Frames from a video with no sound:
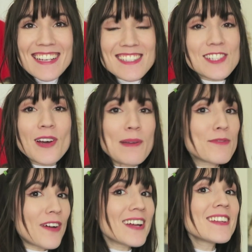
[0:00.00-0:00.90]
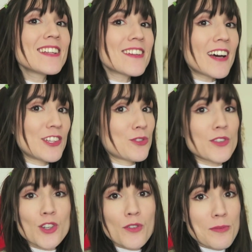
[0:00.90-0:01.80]
Guys, so I'm finally done
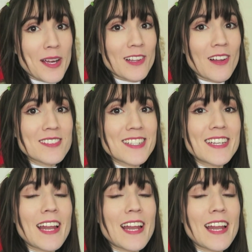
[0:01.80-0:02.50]
switching over my closet,